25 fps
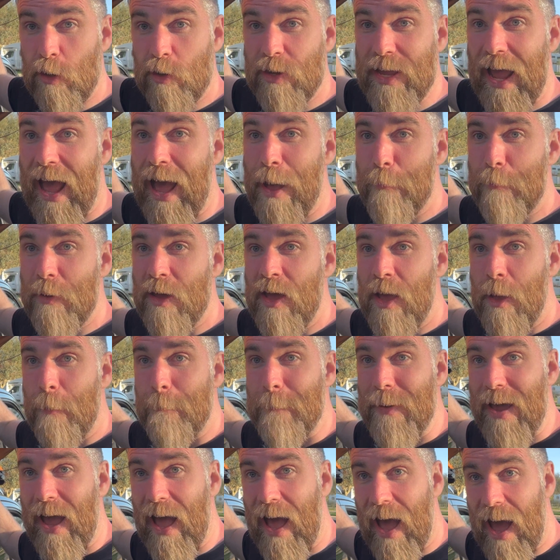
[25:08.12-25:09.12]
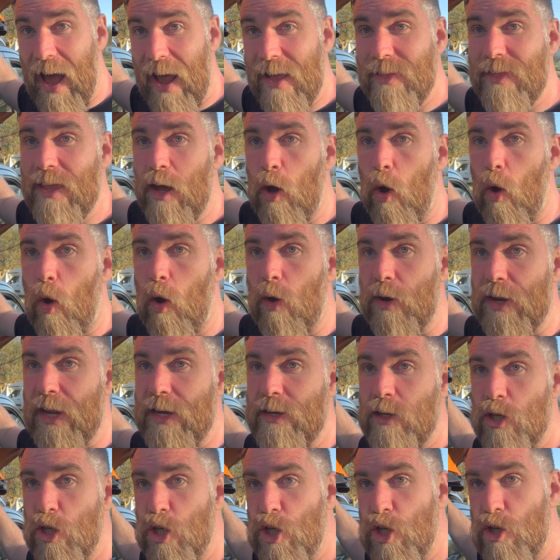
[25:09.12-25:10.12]
gap behind the
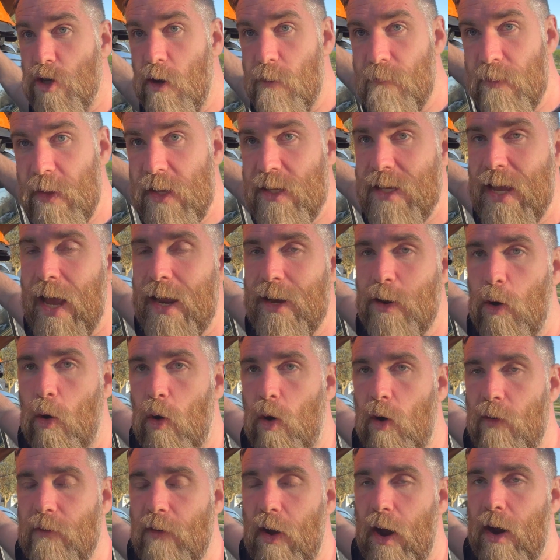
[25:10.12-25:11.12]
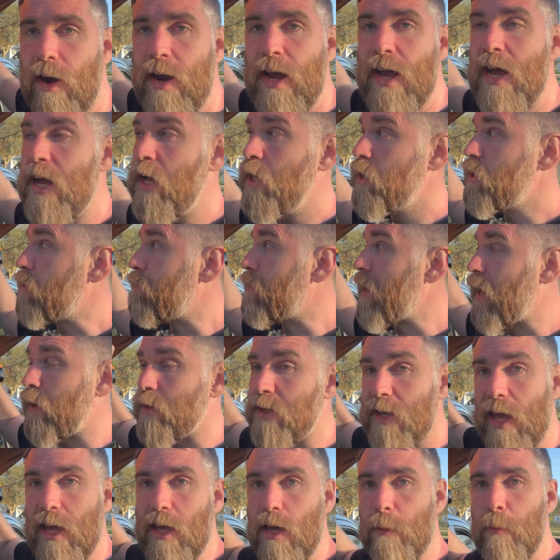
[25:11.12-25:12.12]
awning, shove the tent over to be able
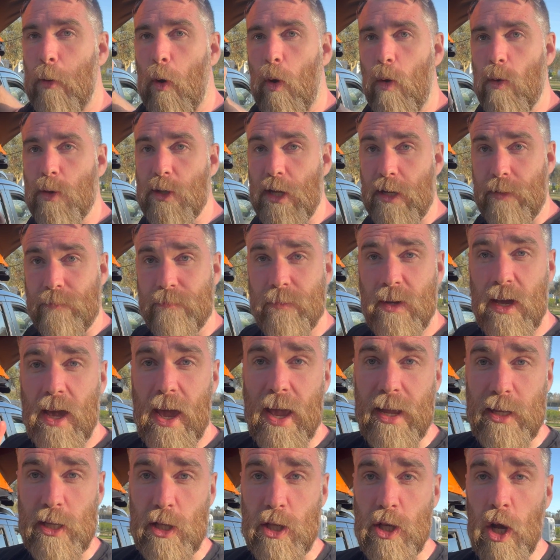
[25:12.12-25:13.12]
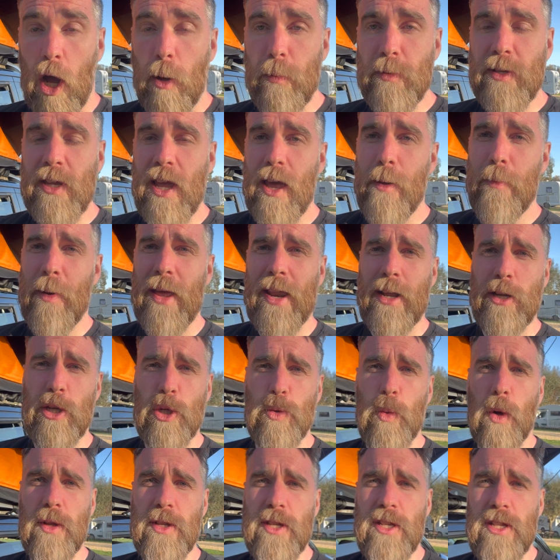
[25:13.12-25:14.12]
to get your poles in. It's a top tip, and I
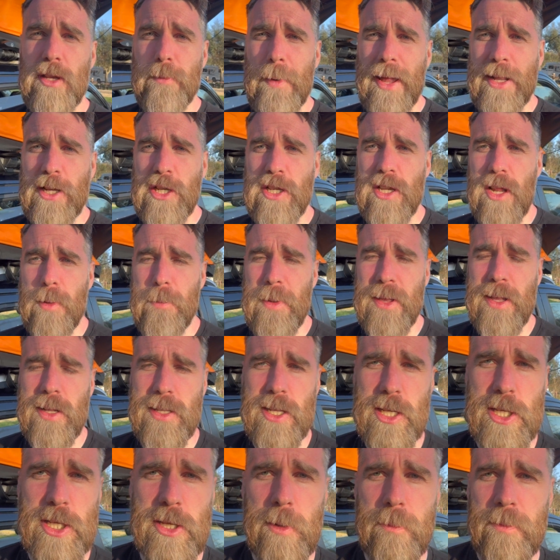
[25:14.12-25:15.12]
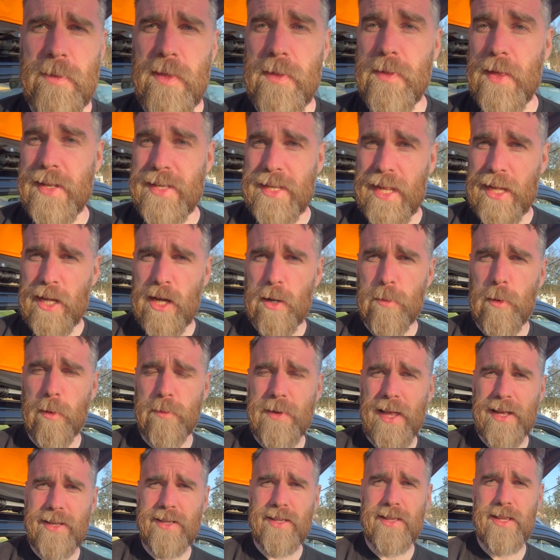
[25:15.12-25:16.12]
just wanted to mention it because it's something that did come
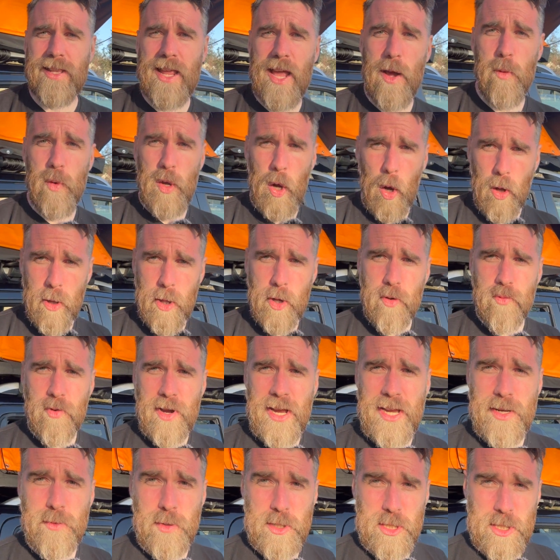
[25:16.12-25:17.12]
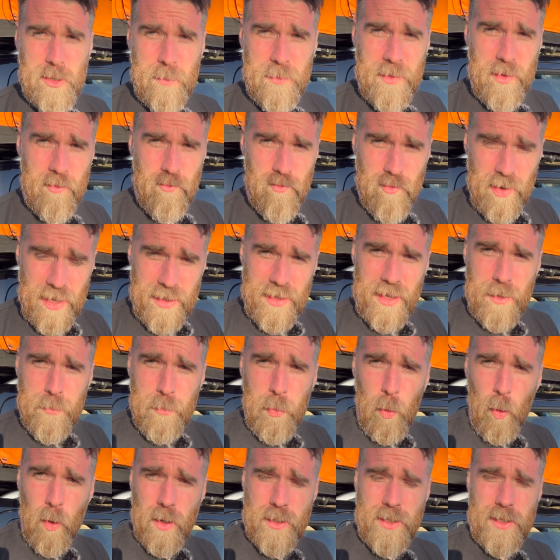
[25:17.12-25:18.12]
up yesterday. We all agreed was something really
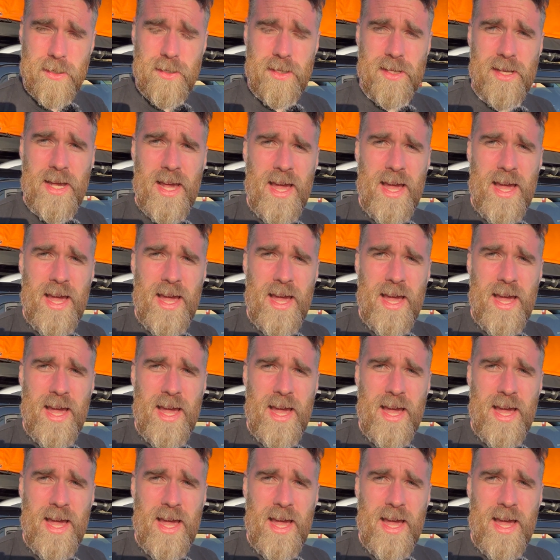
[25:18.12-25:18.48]
important,